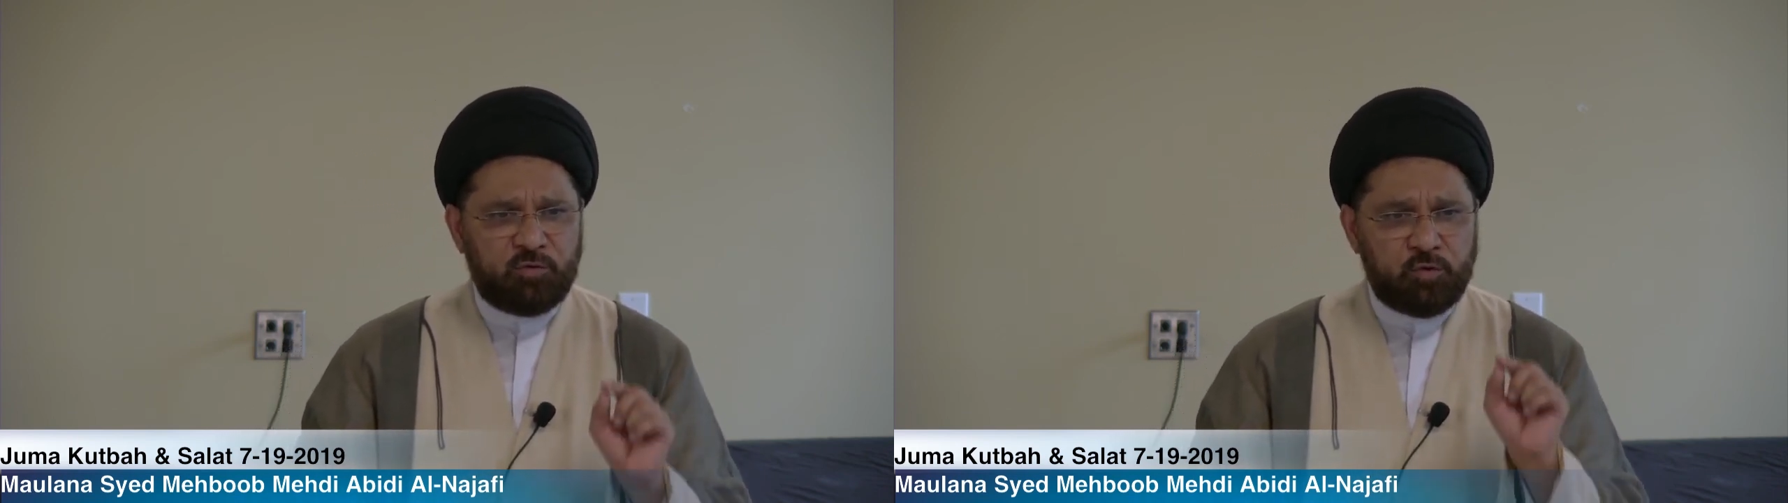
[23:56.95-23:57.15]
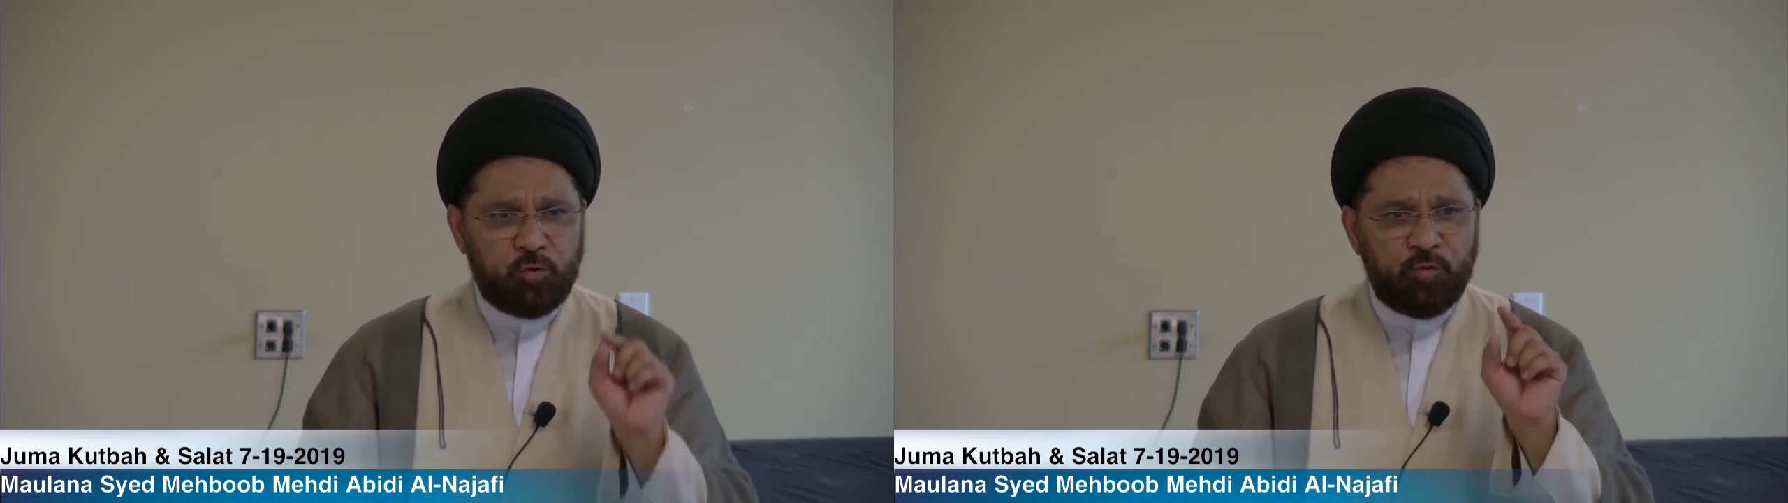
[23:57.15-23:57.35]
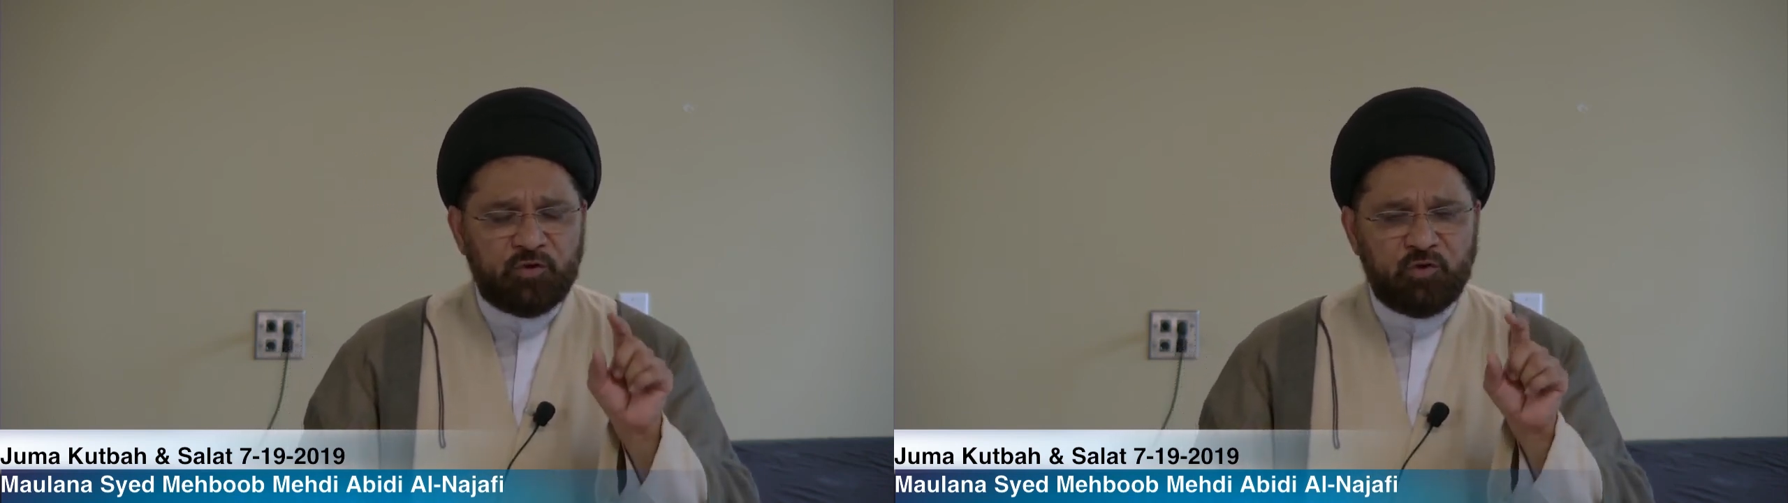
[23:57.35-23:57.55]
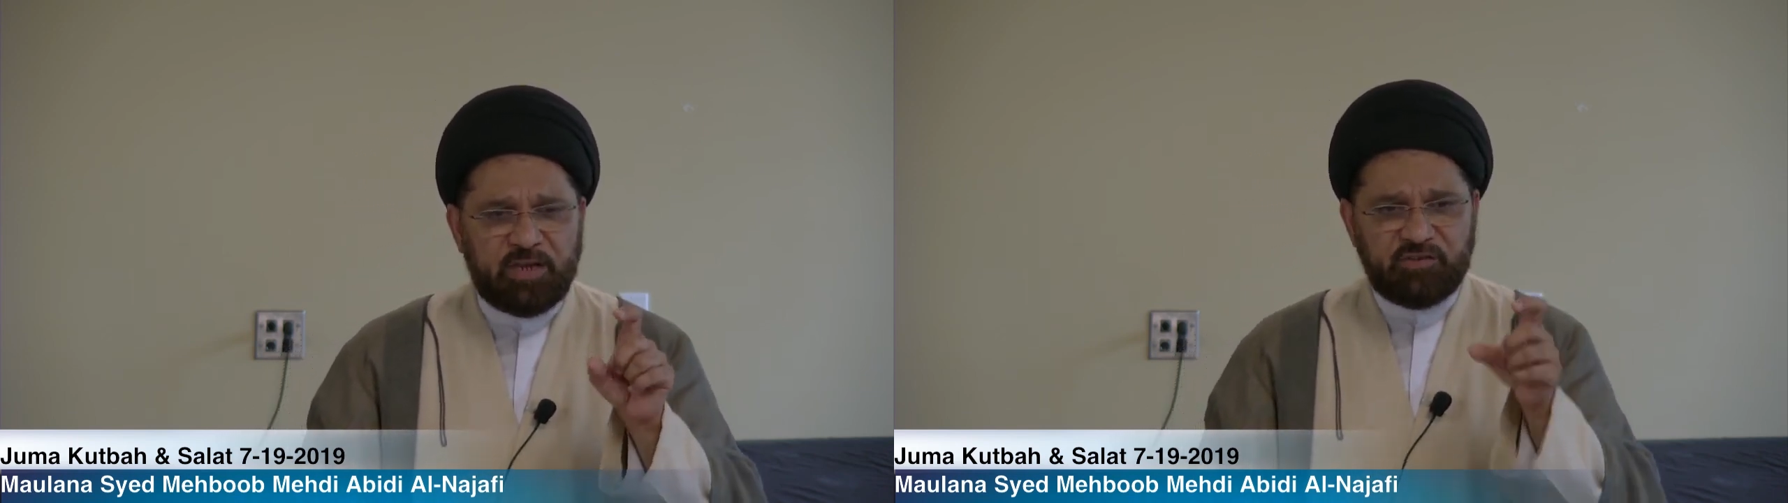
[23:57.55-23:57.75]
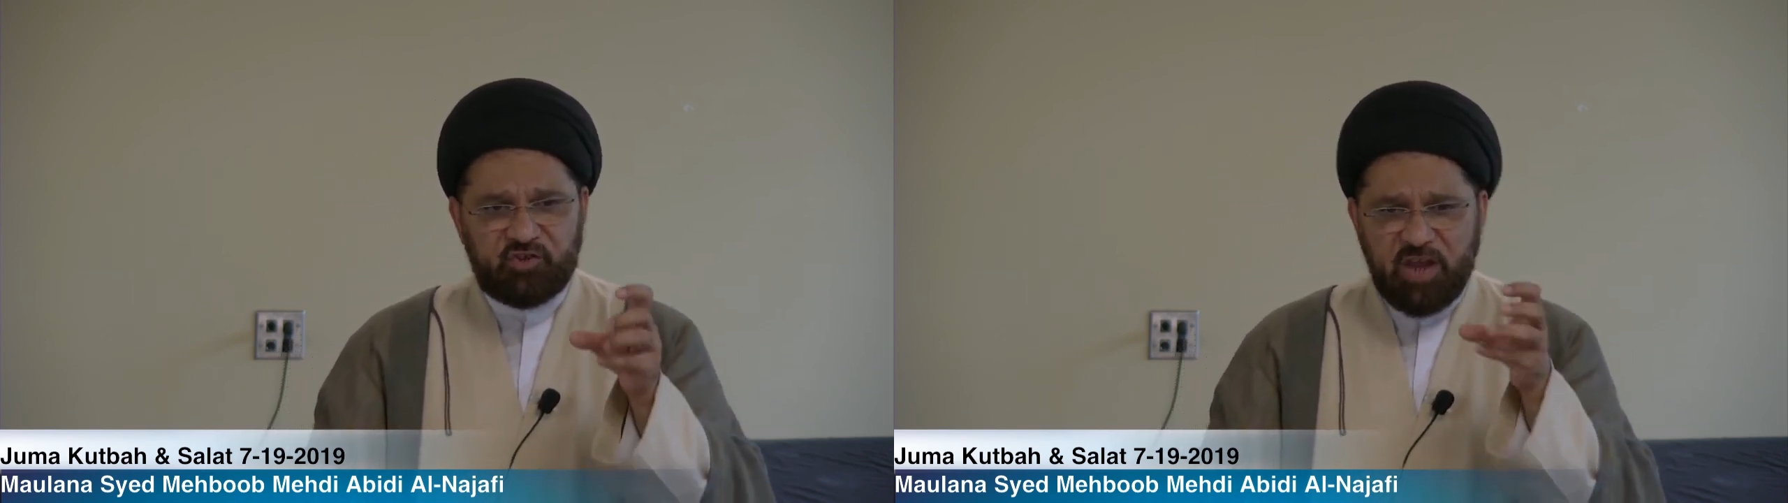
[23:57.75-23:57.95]
through which you
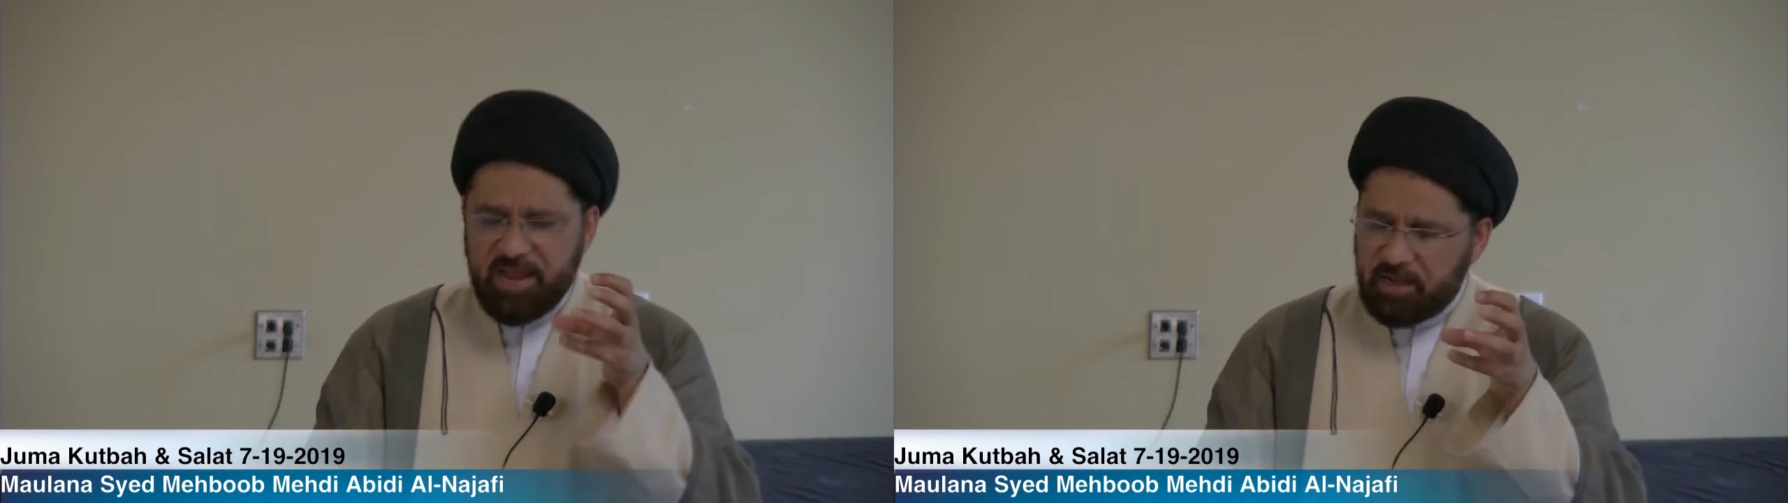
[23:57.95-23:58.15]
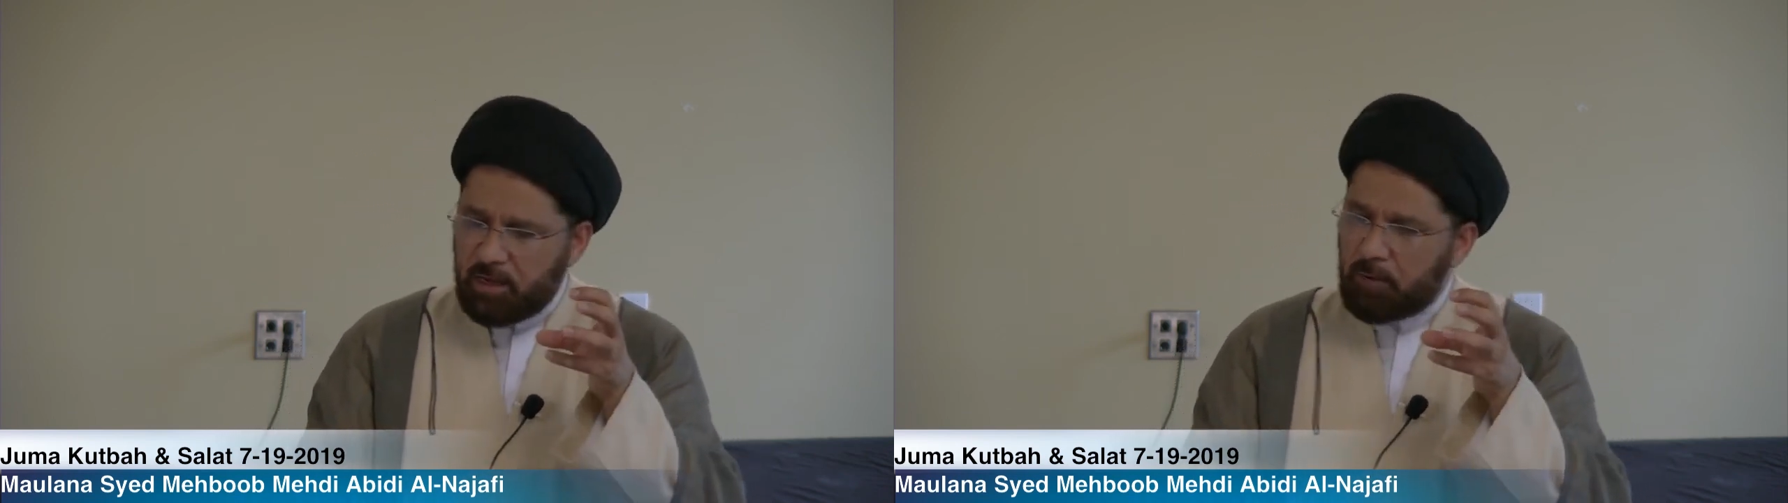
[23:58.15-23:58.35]
can check